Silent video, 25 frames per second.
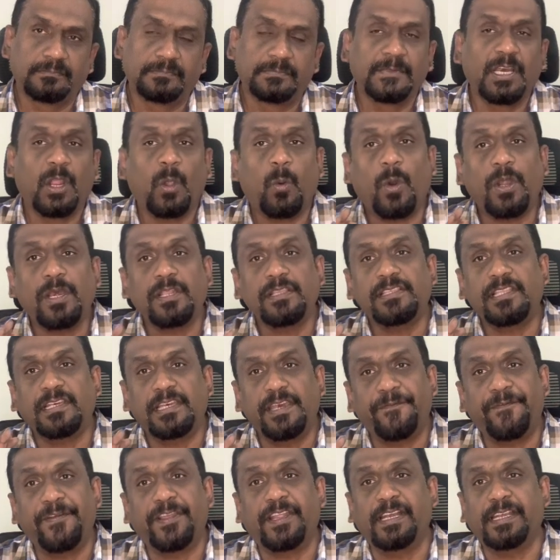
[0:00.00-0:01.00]
What is the
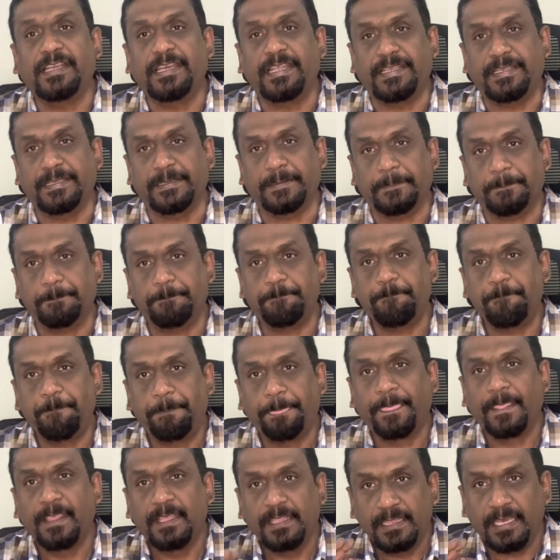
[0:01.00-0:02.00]
difficulty here?
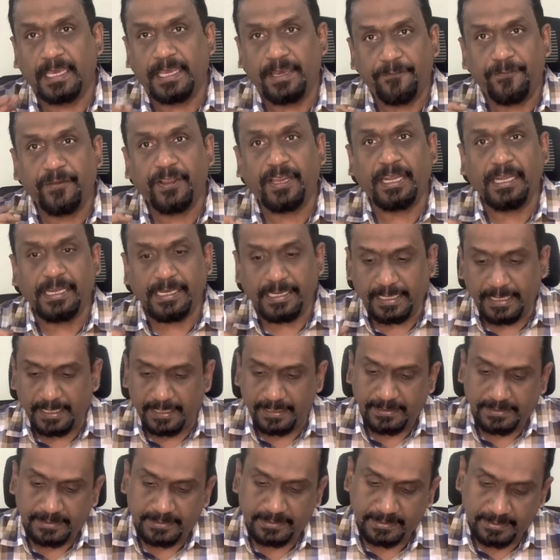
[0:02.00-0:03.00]
The difficulty
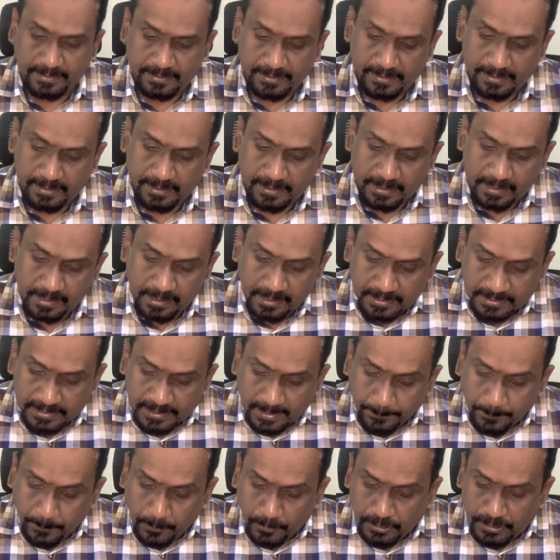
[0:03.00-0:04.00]
is,
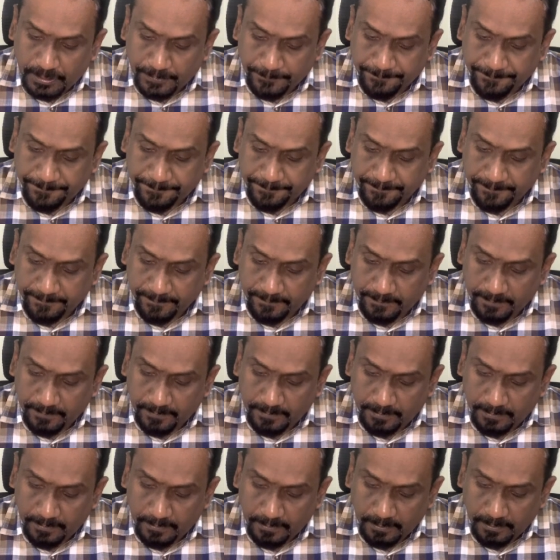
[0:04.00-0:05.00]
suppose if
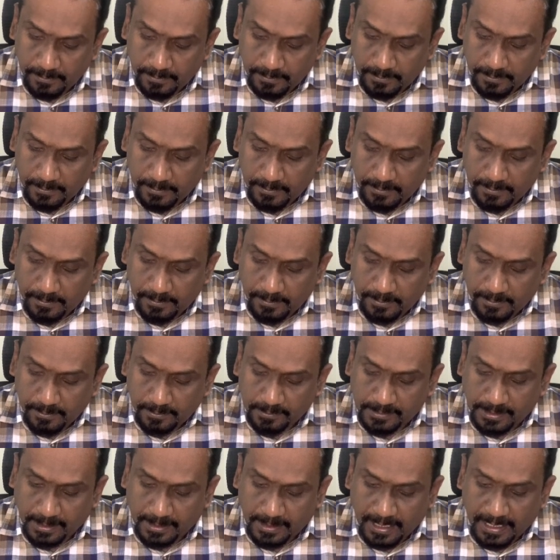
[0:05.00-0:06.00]

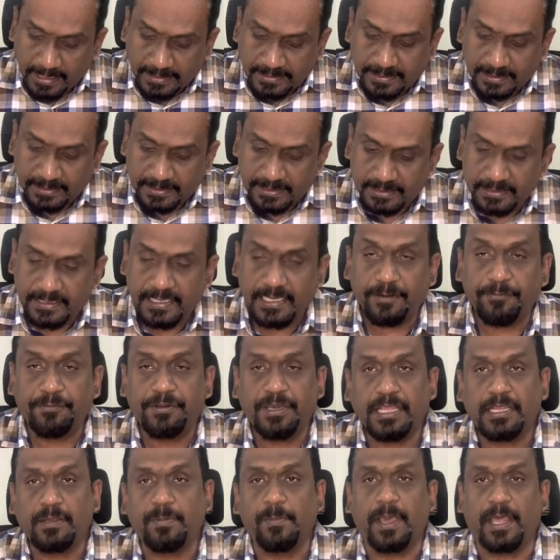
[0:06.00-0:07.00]
the transactions have
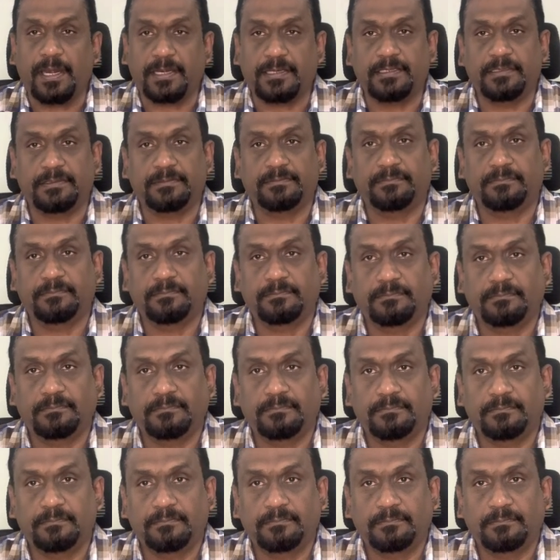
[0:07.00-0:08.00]
tick mark,
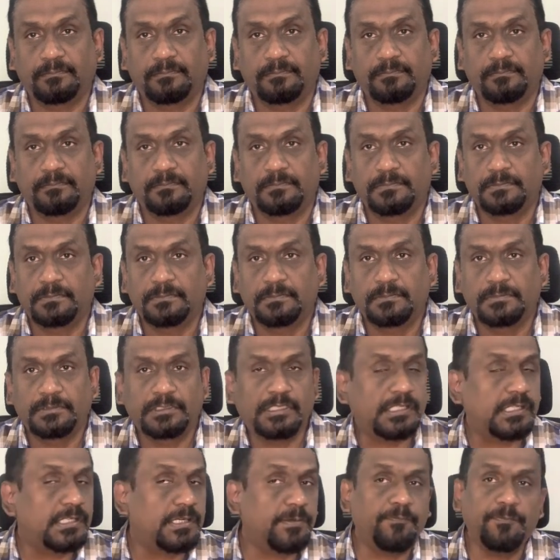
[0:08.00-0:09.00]

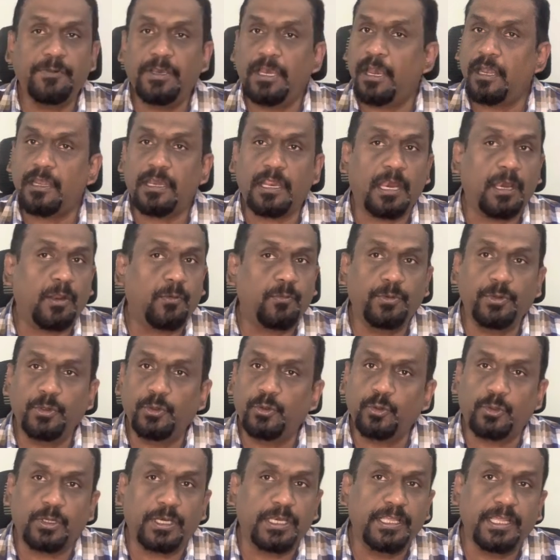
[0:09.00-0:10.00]
system will not allow you
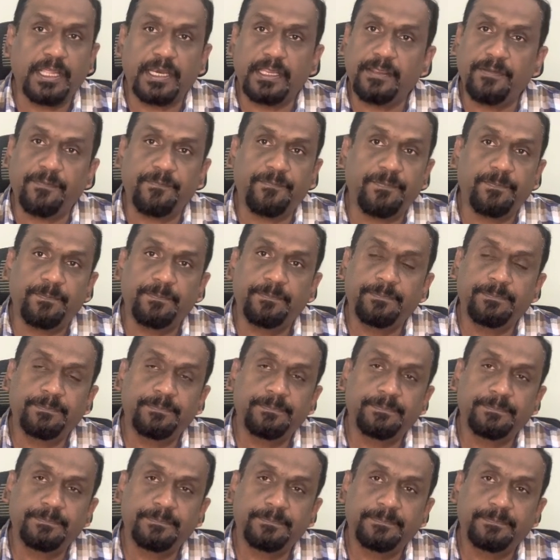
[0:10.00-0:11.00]
to clear
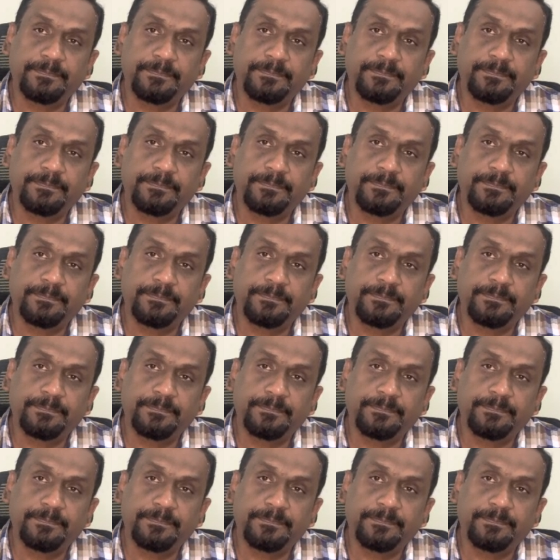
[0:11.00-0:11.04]
them.